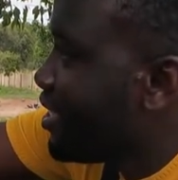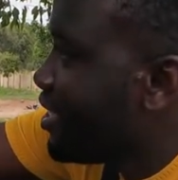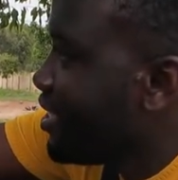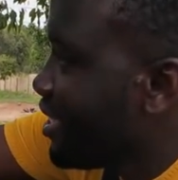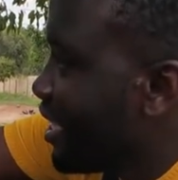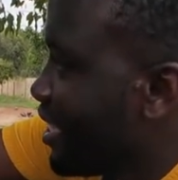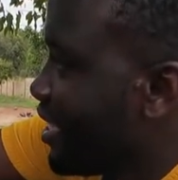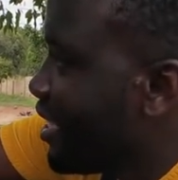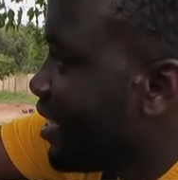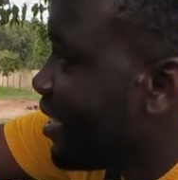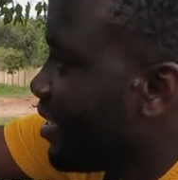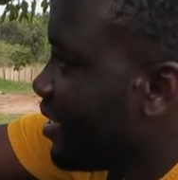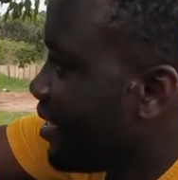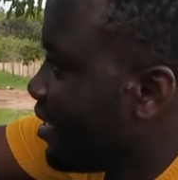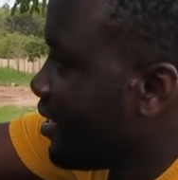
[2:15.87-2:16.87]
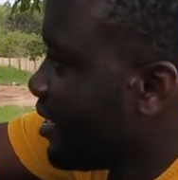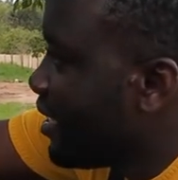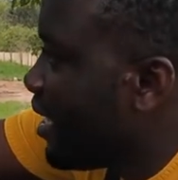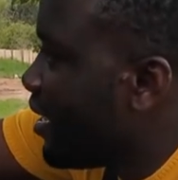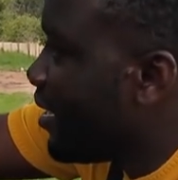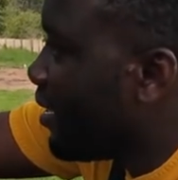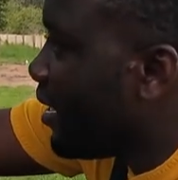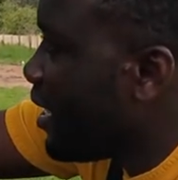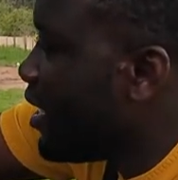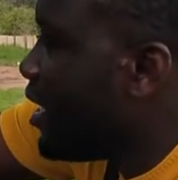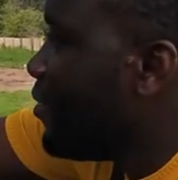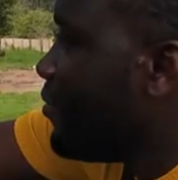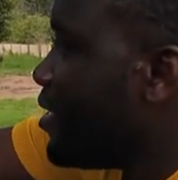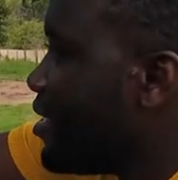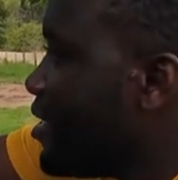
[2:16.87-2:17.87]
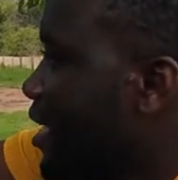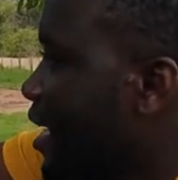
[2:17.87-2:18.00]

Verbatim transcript: in China. Yeah. yeah, I live in